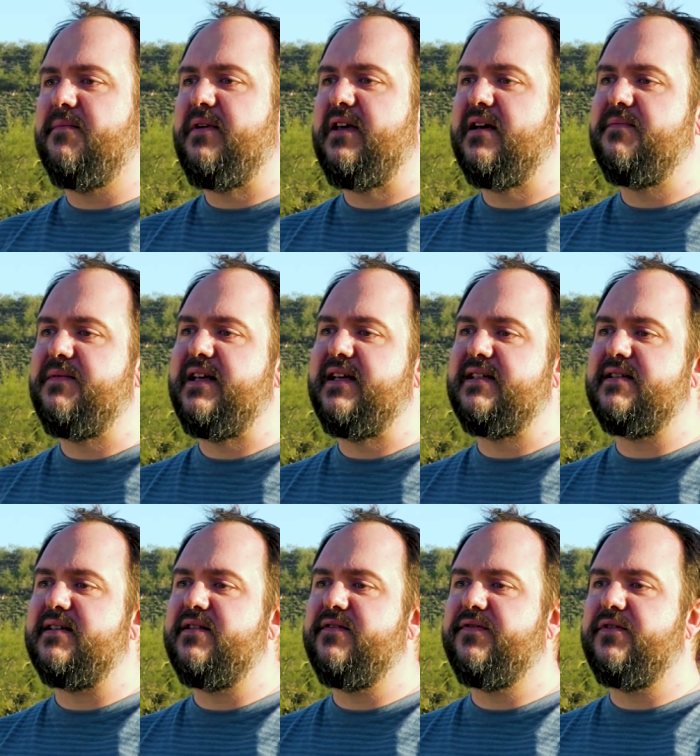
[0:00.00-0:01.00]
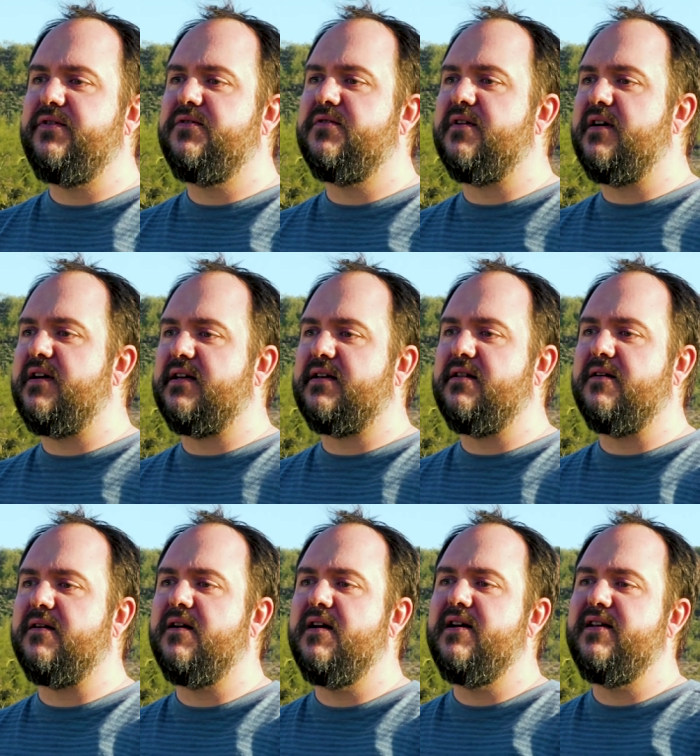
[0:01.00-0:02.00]
Coming up next on The Food
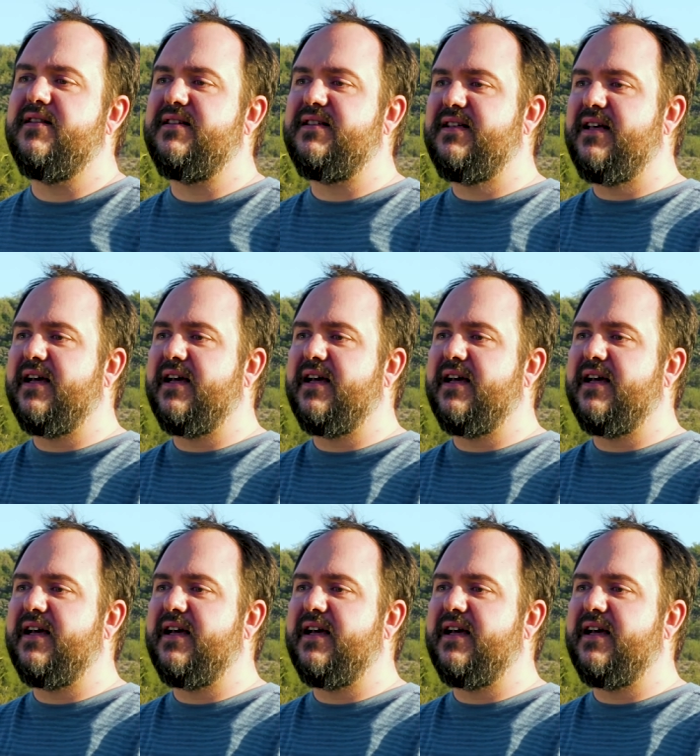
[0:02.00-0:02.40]
Chronicler, The